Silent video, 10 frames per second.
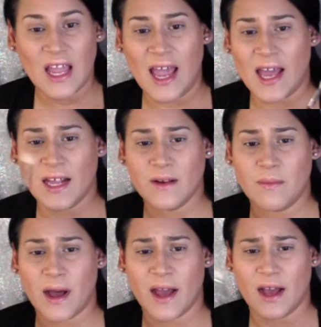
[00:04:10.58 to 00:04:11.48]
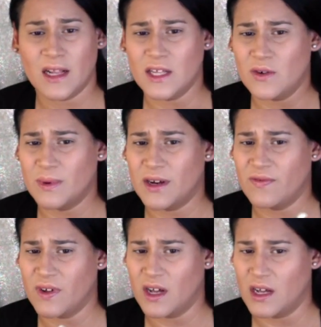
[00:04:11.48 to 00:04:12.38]
and a little bit
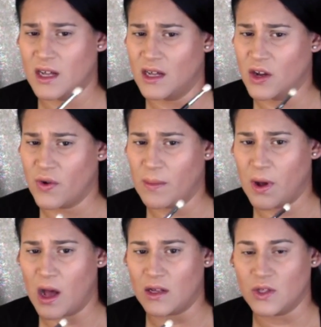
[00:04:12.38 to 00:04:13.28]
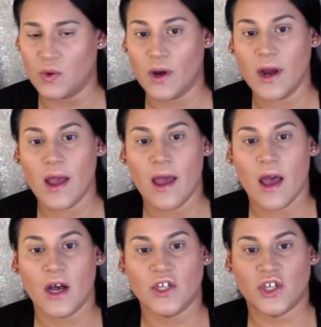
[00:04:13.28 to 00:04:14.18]
of cream contour,
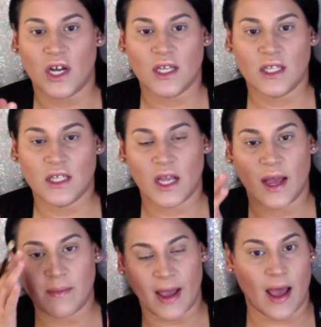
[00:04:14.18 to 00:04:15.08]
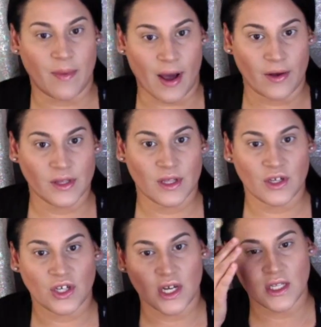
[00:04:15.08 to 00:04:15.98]
and my eyebrows,
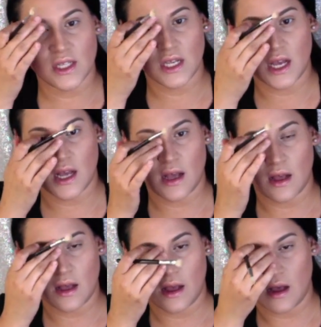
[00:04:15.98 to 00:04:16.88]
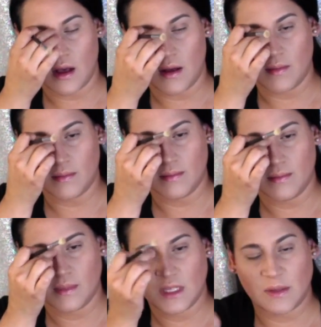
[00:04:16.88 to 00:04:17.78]
just to
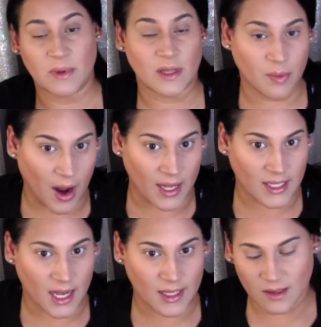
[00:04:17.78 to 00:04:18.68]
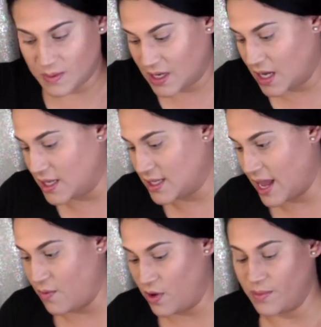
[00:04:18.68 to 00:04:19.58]
speed the process, because
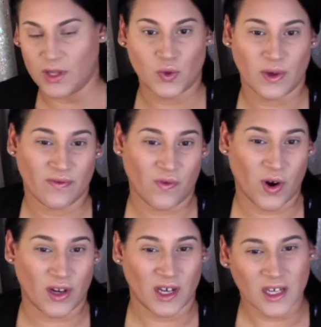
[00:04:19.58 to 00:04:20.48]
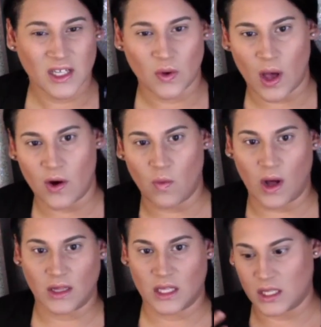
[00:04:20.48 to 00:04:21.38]
I will be doing 4 looks, so I don't
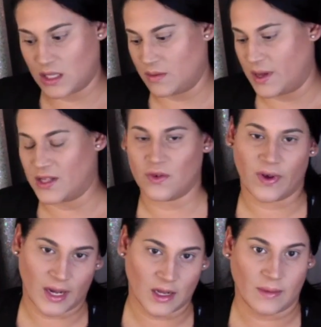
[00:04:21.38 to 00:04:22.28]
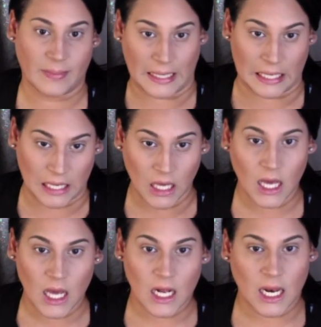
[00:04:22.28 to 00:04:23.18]
want this to be, it's already going to be
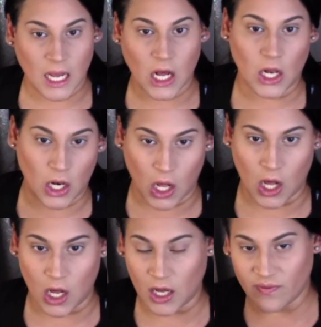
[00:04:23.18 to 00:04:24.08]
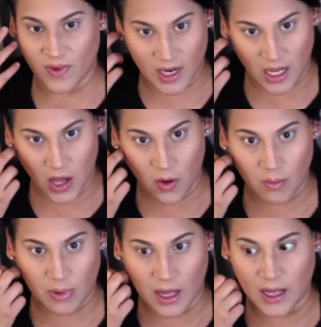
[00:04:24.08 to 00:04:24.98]
like a long video,
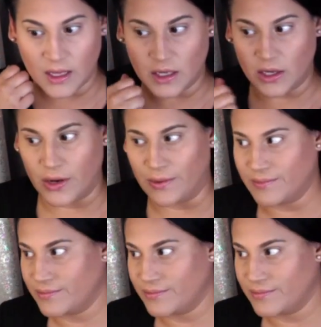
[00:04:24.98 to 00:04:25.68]
but you know,